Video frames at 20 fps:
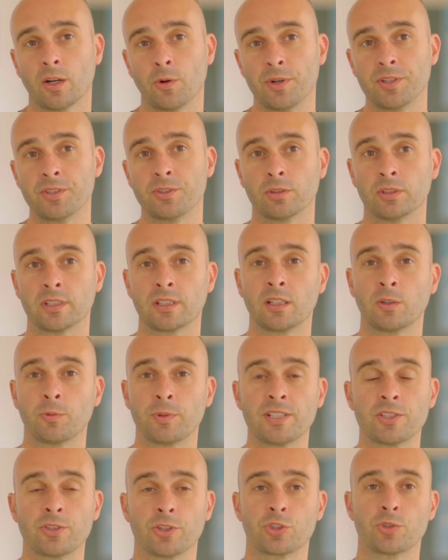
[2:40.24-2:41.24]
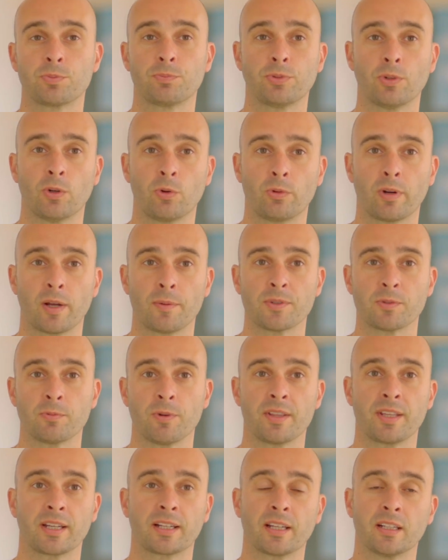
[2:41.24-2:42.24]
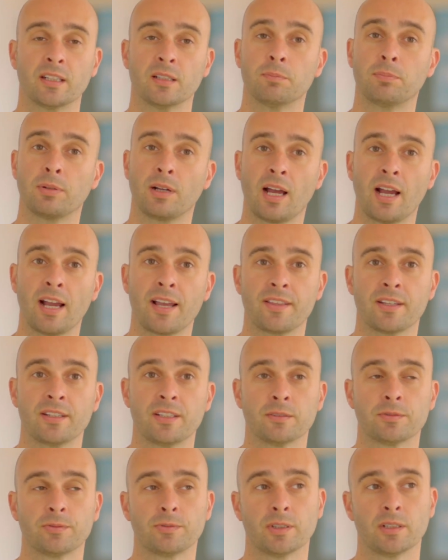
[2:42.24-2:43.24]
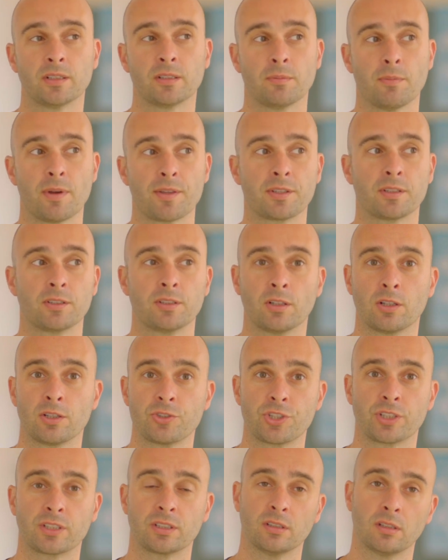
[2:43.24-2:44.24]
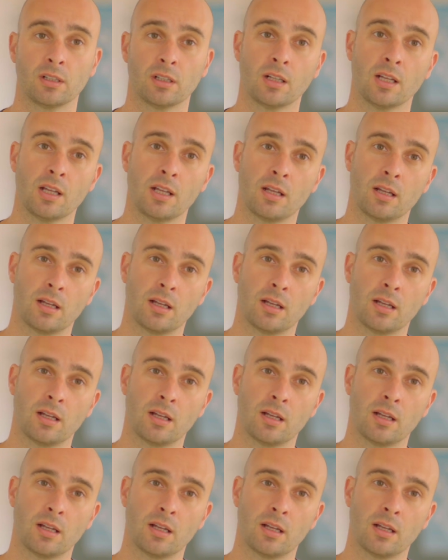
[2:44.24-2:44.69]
go into little research programs where they can apply their different methodological